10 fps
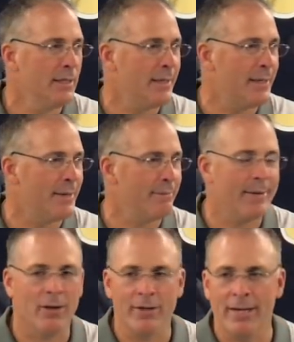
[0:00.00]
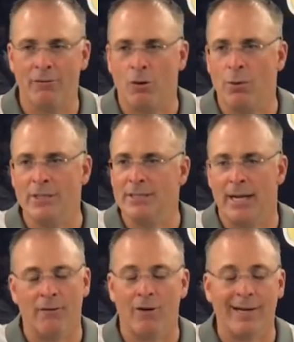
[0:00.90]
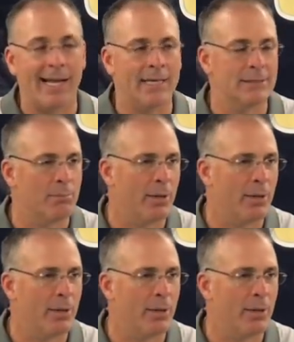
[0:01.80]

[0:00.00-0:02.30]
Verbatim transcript: uh, you know, you never question that of our guys.